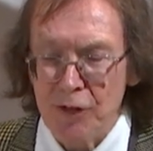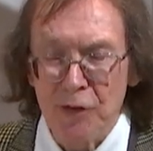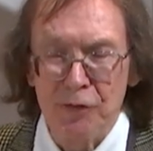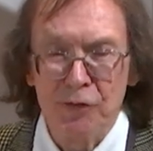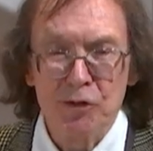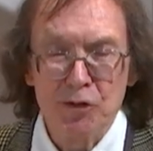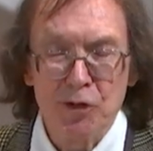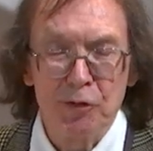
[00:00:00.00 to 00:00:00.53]

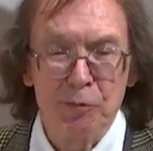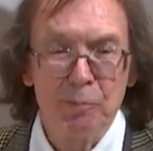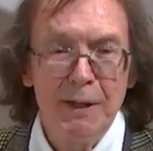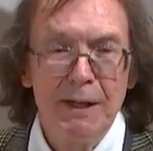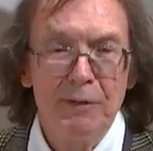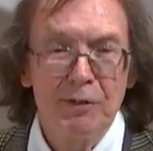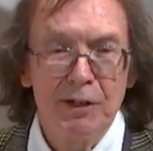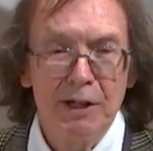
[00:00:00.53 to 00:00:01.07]
doesn't just
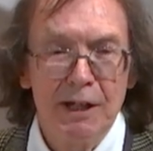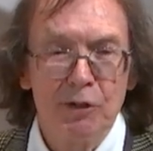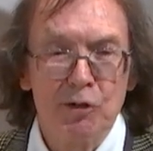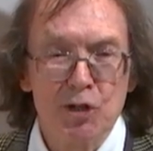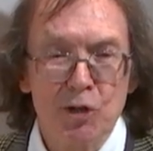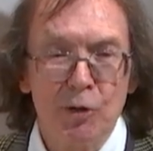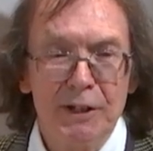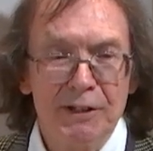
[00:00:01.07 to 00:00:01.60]
mean that he
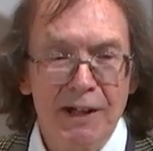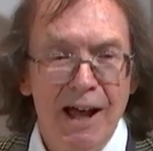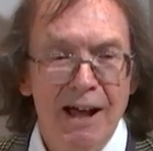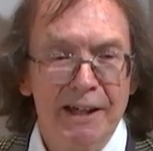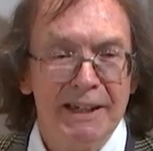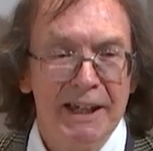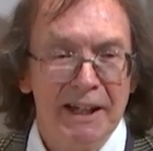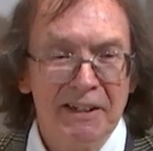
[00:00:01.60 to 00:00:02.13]
enjoyed
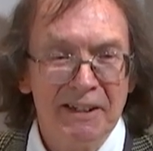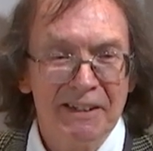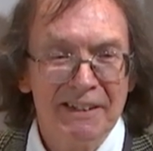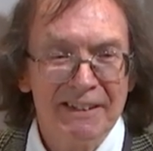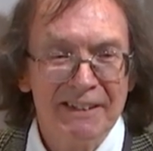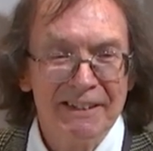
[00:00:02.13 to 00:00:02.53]
hugging,